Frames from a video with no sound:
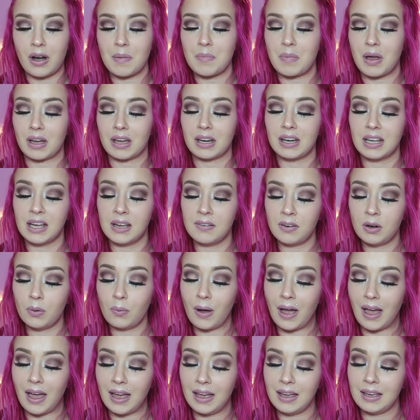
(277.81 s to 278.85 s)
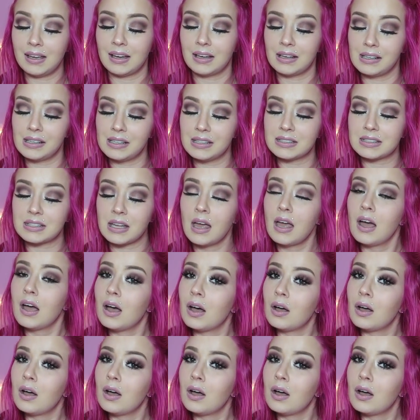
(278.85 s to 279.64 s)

I'm not going to give it away because